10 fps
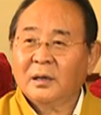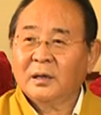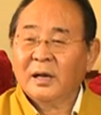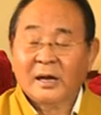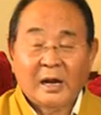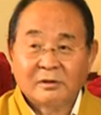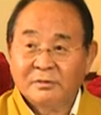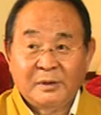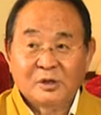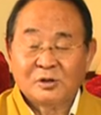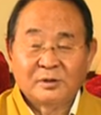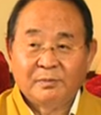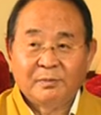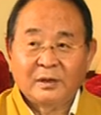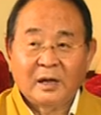they get remission.
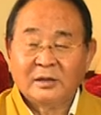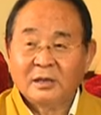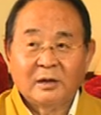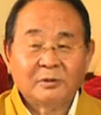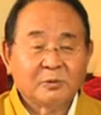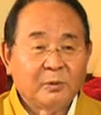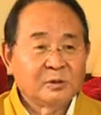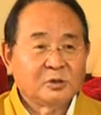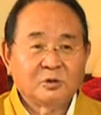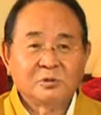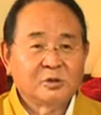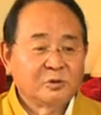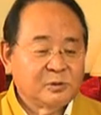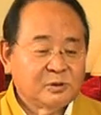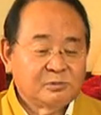But I think there was one student
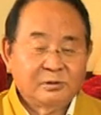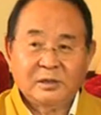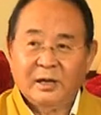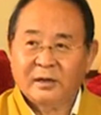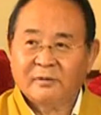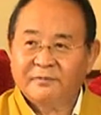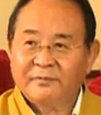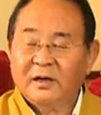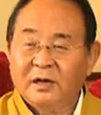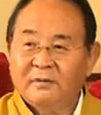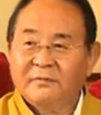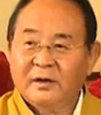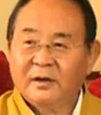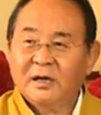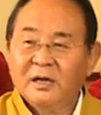who was really had a very,
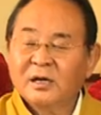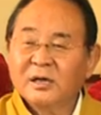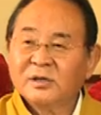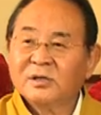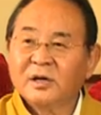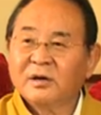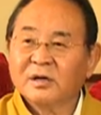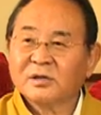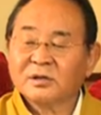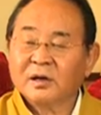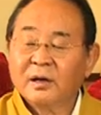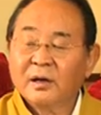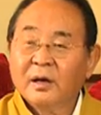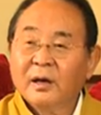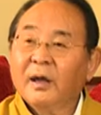very serious uh,
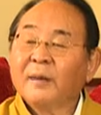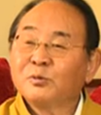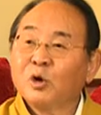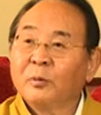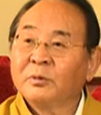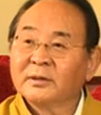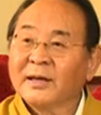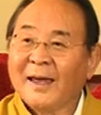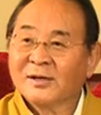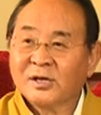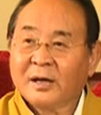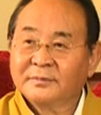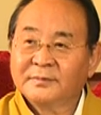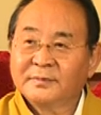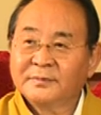abdominal cancer.
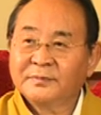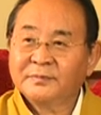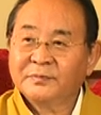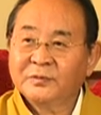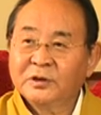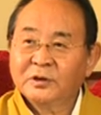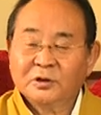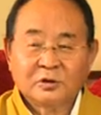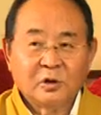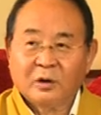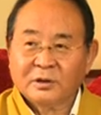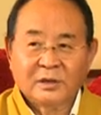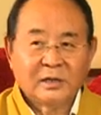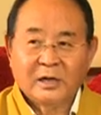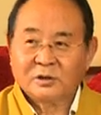The
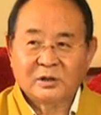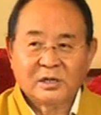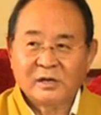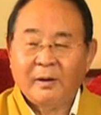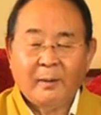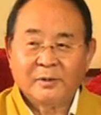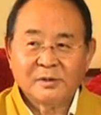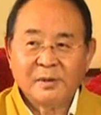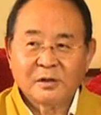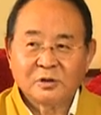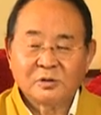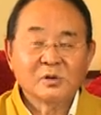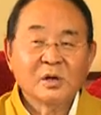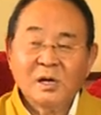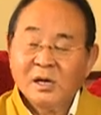doctors actually give up on it. But
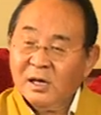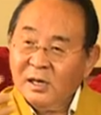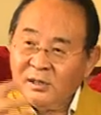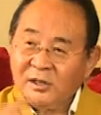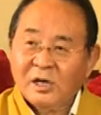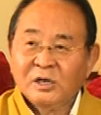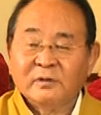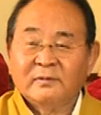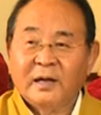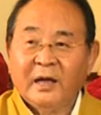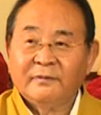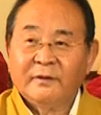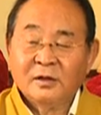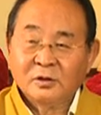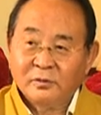through change of life
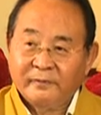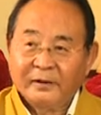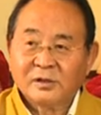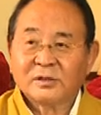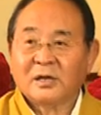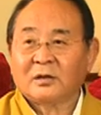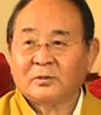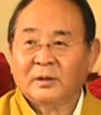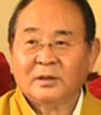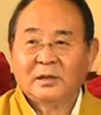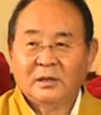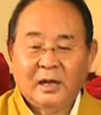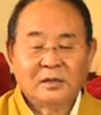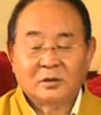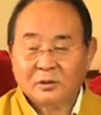and through Vajrasattva
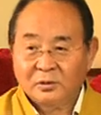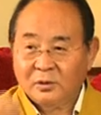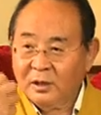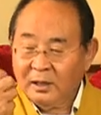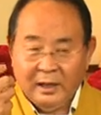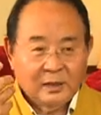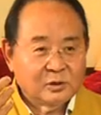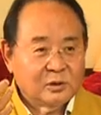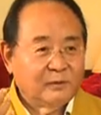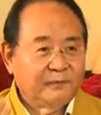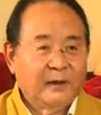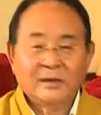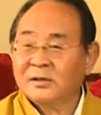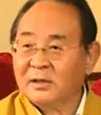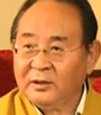and through actually
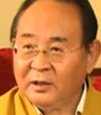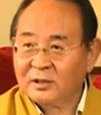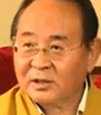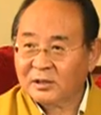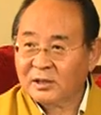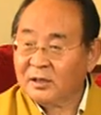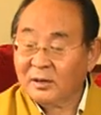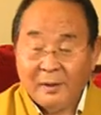faith in the teachings and the